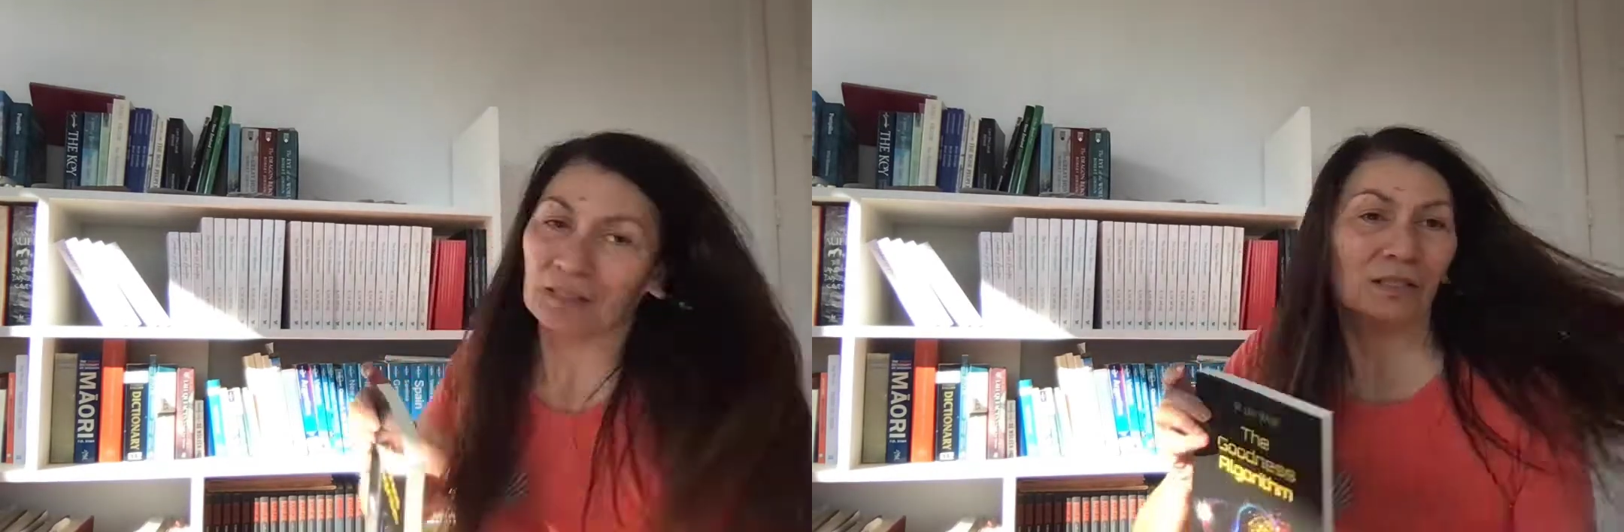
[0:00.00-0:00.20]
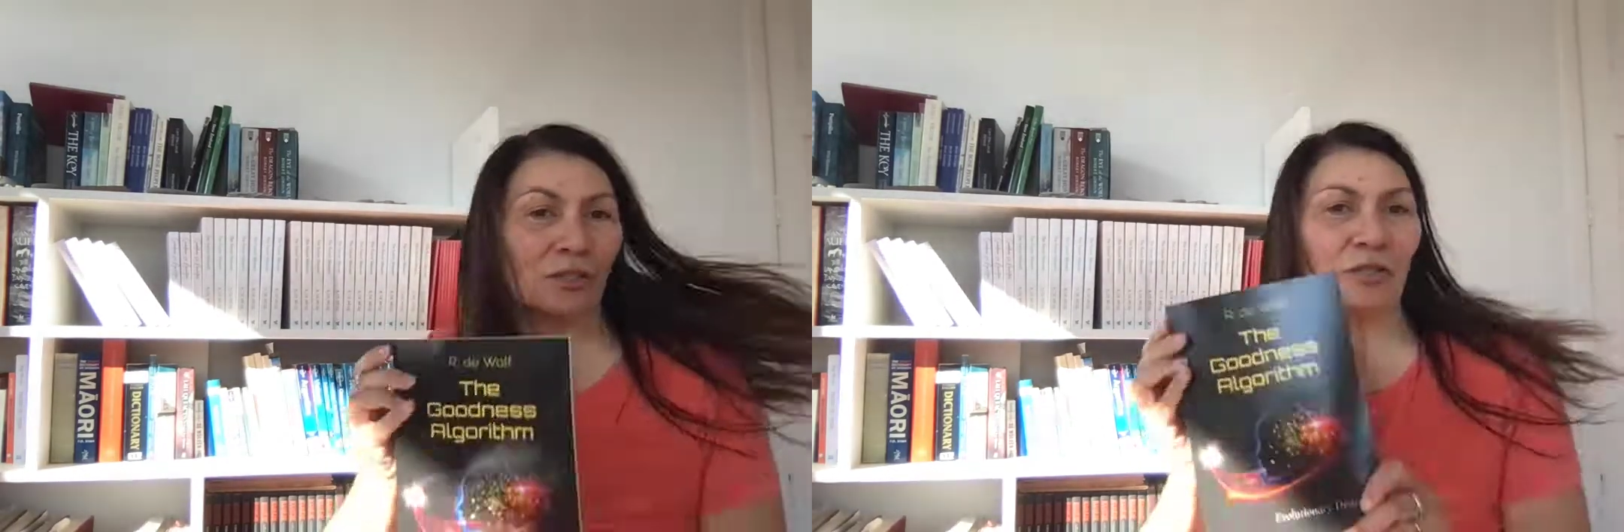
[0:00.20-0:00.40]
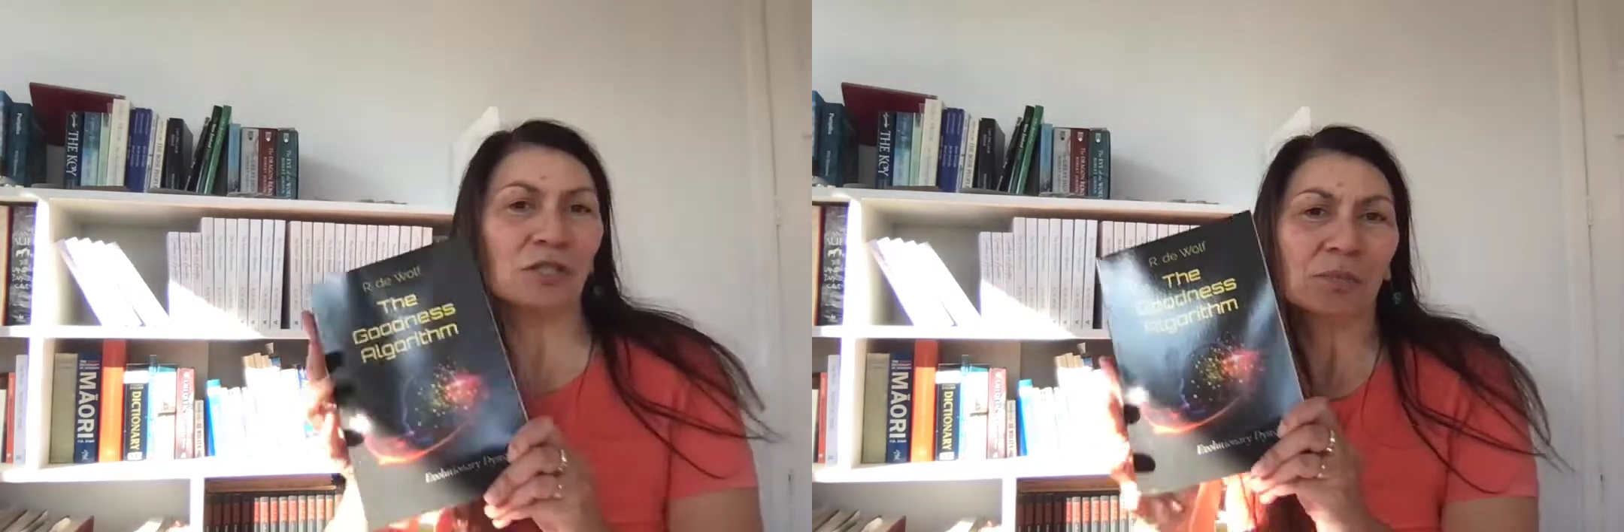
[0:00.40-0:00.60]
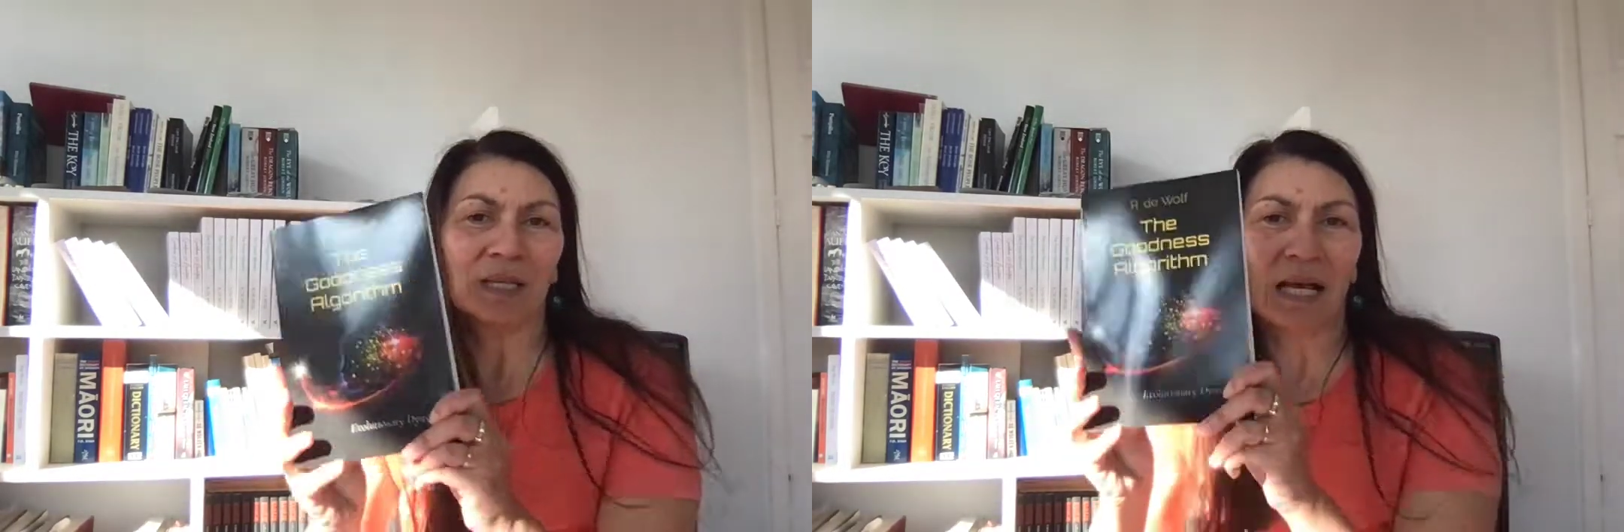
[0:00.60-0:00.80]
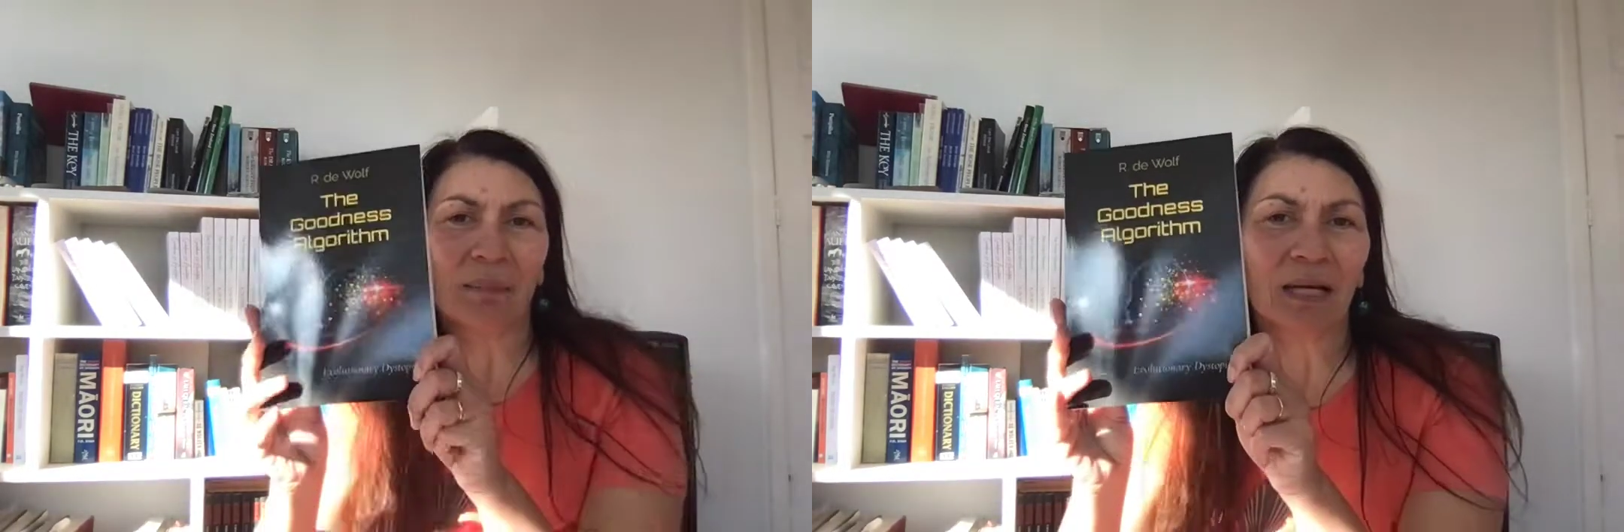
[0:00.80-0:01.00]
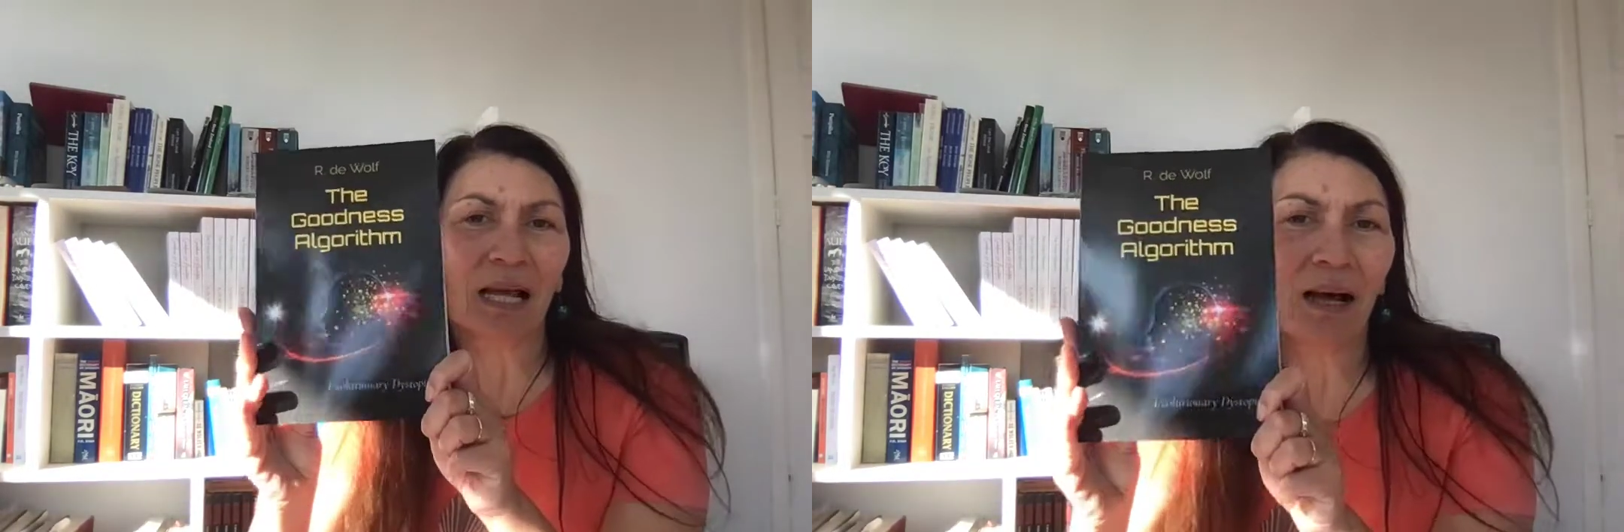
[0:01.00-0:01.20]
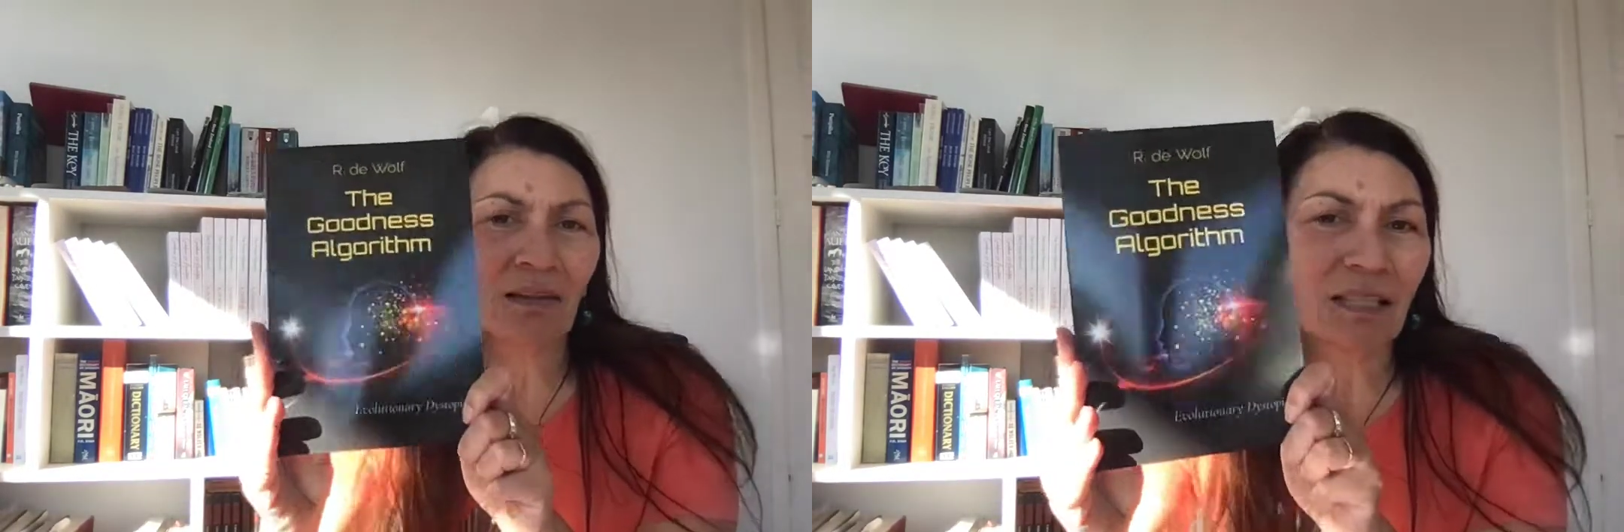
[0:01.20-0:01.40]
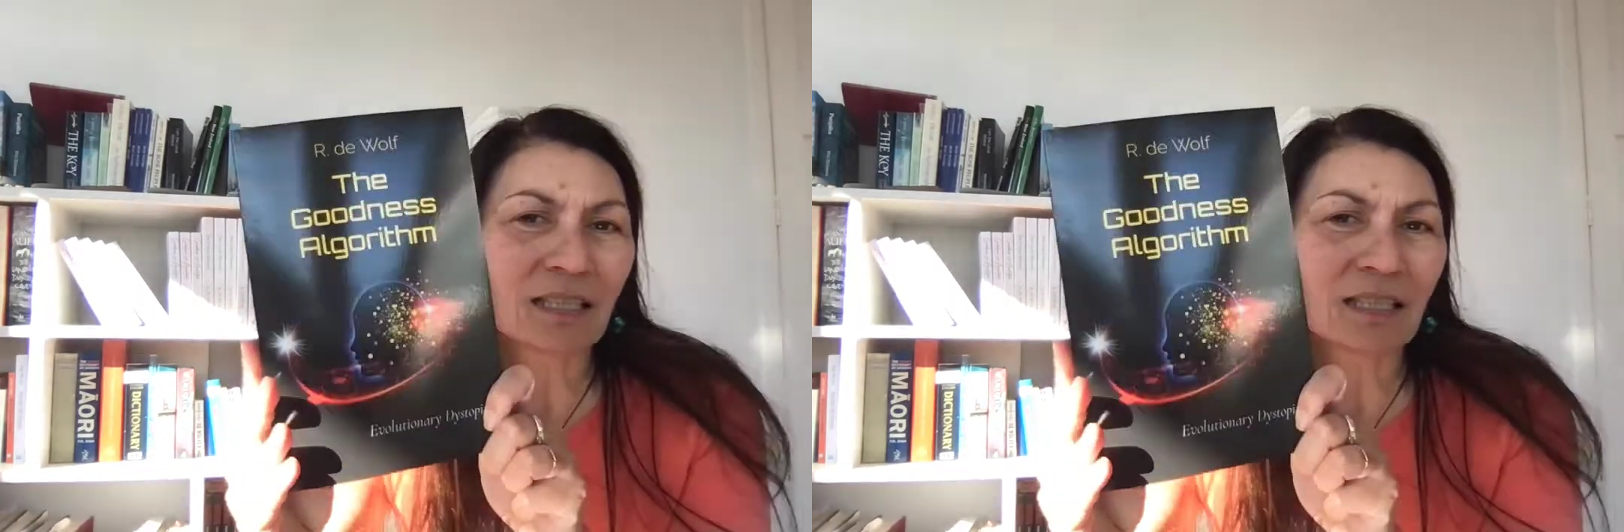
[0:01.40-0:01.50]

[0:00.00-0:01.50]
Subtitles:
soon to be coming out,